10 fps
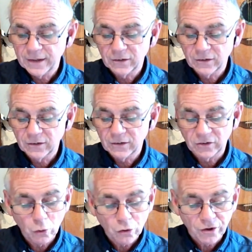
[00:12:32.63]
I think it's a
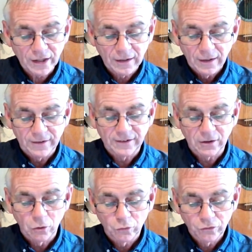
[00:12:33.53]
good thing
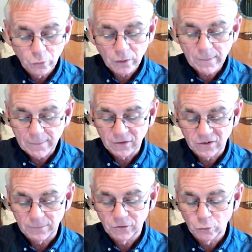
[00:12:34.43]
that it goes to the
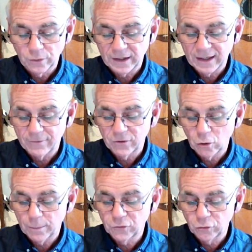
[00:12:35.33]
membership so they
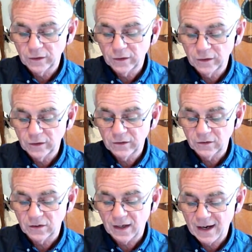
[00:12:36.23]
have the
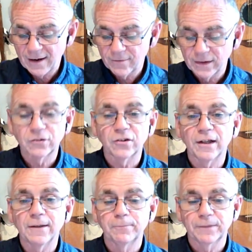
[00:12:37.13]
opportunity to have their
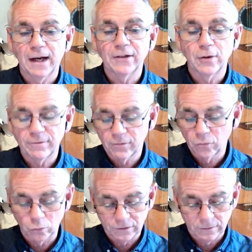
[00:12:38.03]
say and to
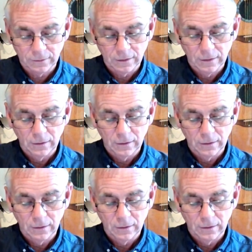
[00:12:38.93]
have a vote.